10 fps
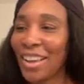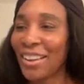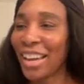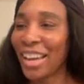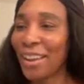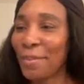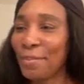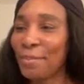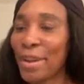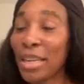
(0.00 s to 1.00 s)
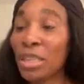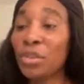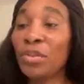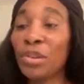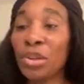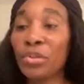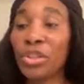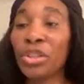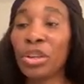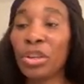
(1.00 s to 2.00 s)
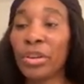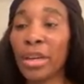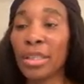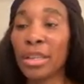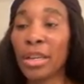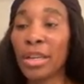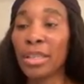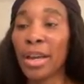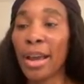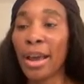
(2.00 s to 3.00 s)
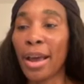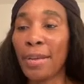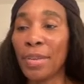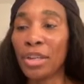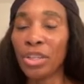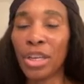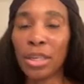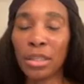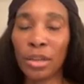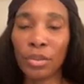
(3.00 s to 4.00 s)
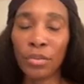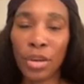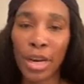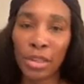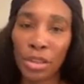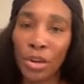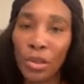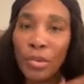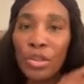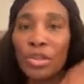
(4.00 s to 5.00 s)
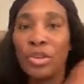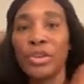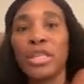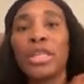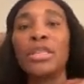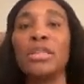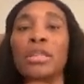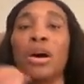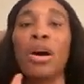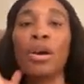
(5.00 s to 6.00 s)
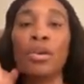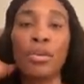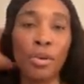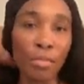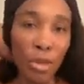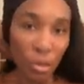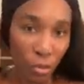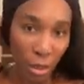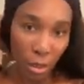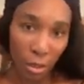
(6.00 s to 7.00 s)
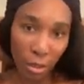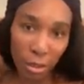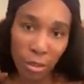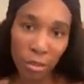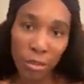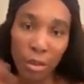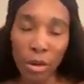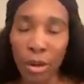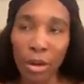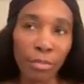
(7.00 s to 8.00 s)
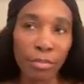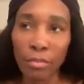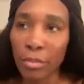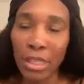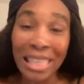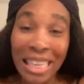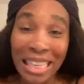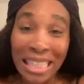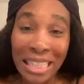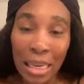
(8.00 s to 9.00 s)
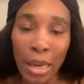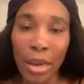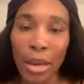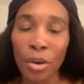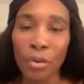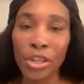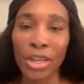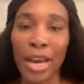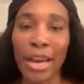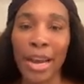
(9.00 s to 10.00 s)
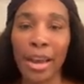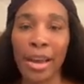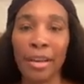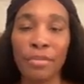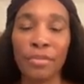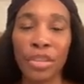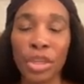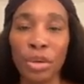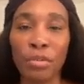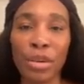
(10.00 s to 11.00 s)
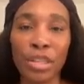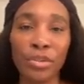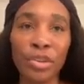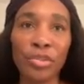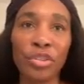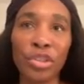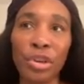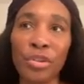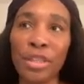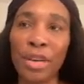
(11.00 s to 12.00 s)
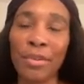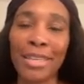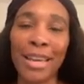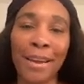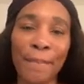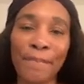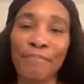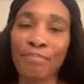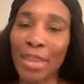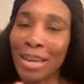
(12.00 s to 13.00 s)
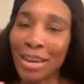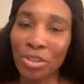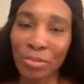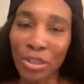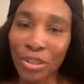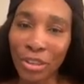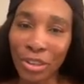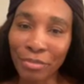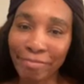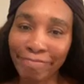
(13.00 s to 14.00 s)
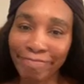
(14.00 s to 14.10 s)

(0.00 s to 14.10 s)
Okay, best food for Sjogren's, and that's Amisha. So if you guys don't know what Sjogren's is, it's an autoimmune disorder or disease, which I have. So best food for Sjogren's, I would say not too much sugar,